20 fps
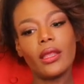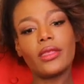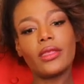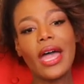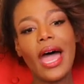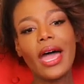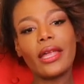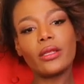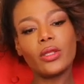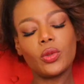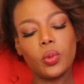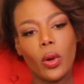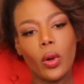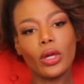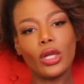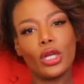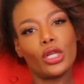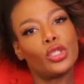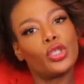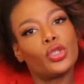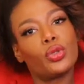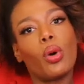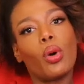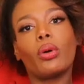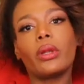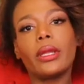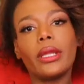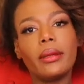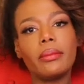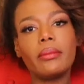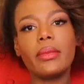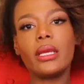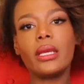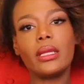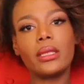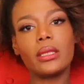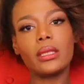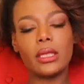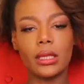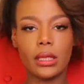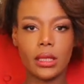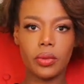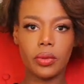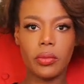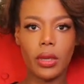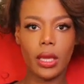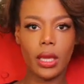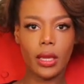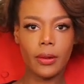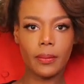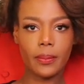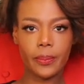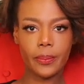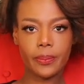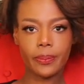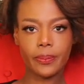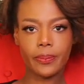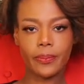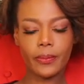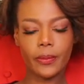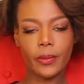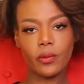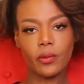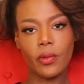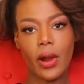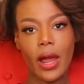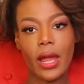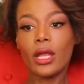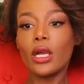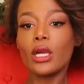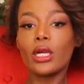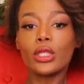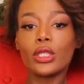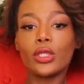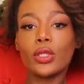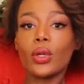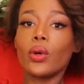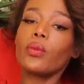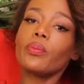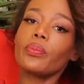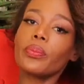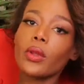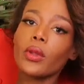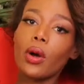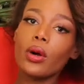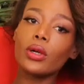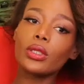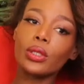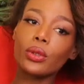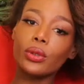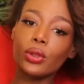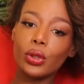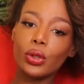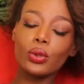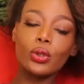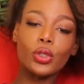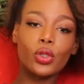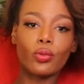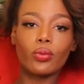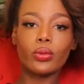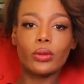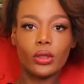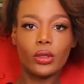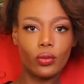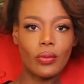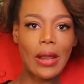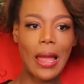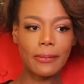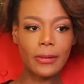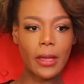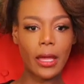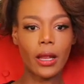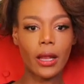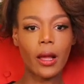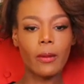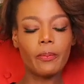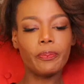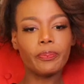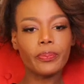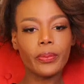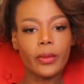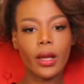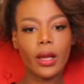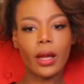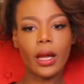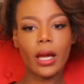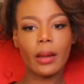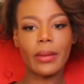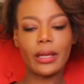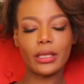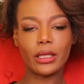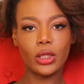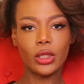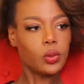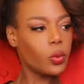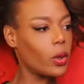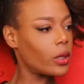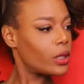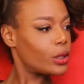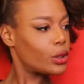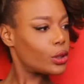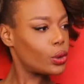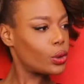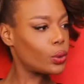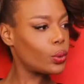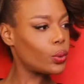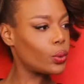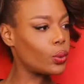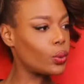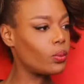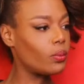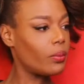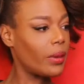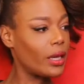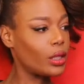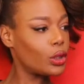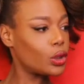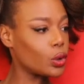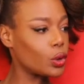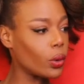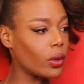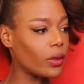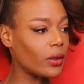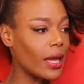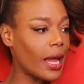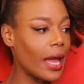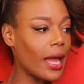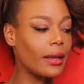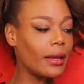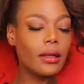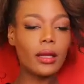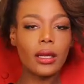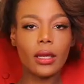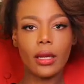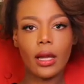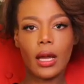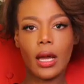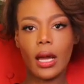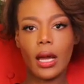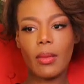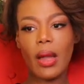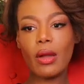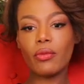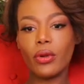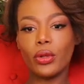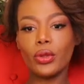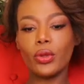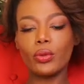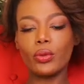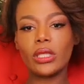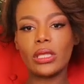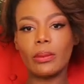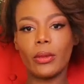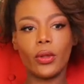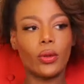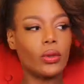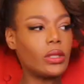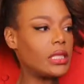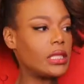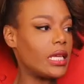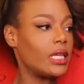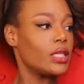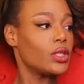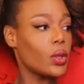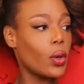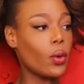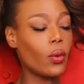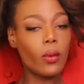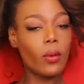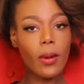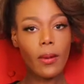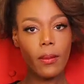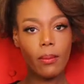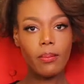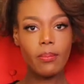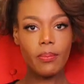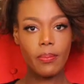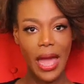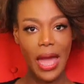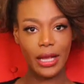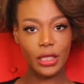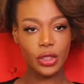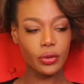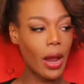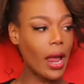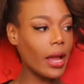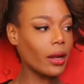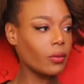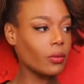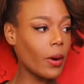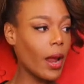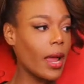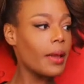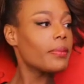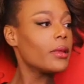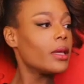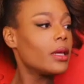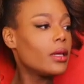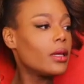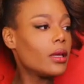That is what controlling means to me, right? So also too, so to wrap that up, I just wanted to make sure that I run through some of those things. So backtrack, right?